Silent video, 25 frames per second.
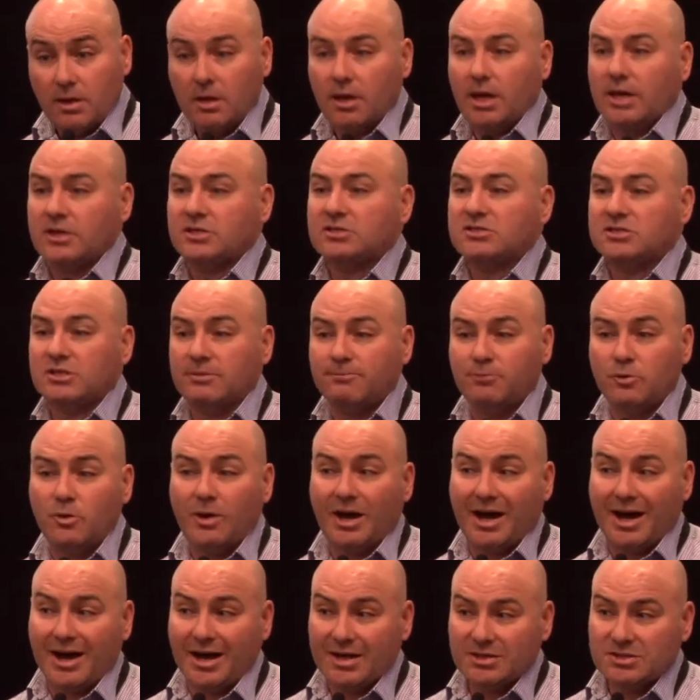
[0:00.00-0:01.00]
and a simple
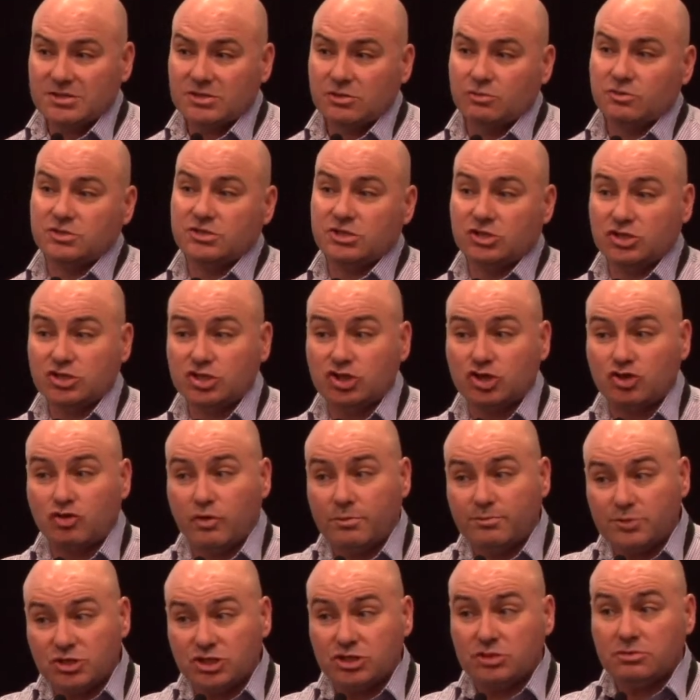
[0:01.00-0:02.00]
answer is a
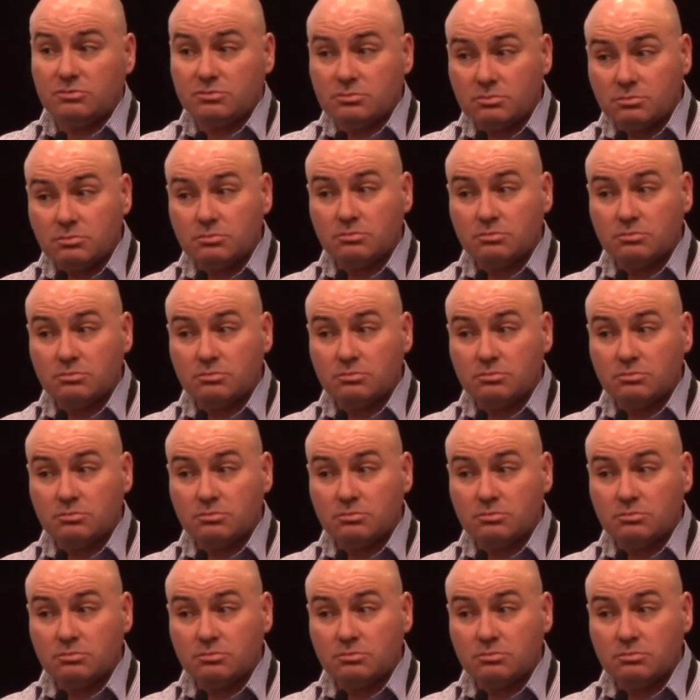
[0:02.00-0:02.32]
description,